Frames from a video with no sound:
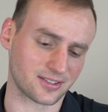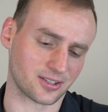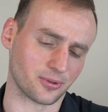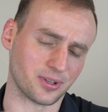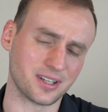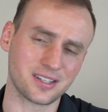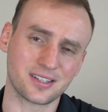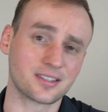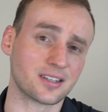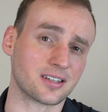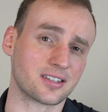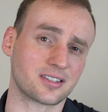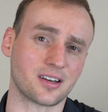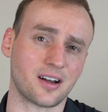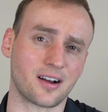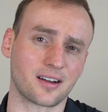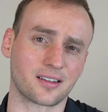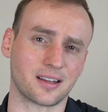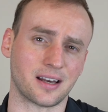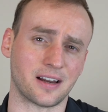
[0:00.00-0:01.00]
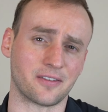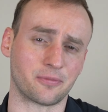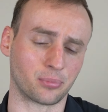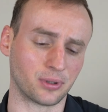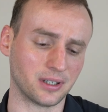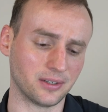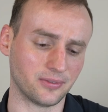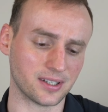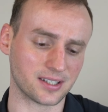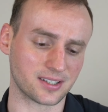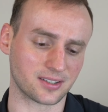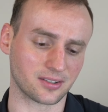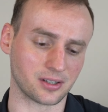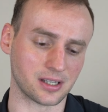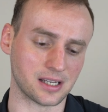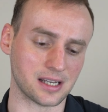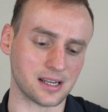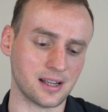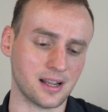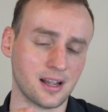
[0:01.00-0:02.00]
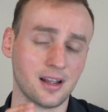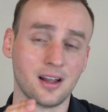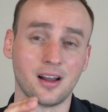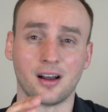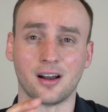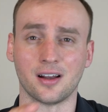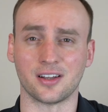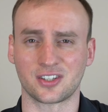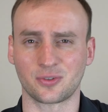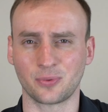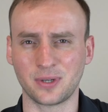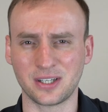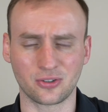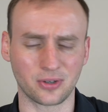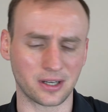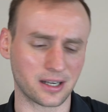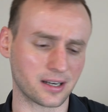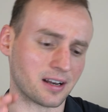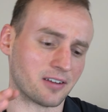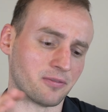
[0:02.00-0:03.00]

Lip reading: So this is a stock that I've previously swing traded.